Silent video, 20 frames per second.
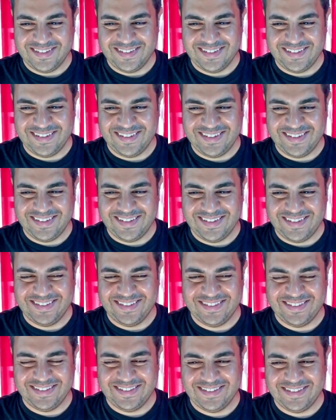
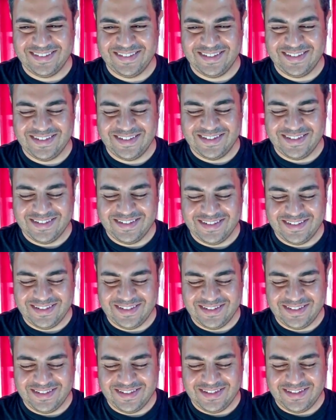
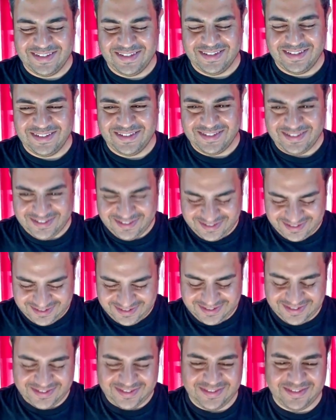
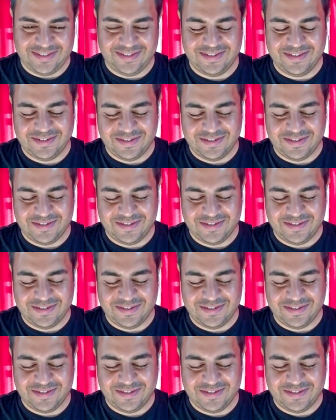(not speaking)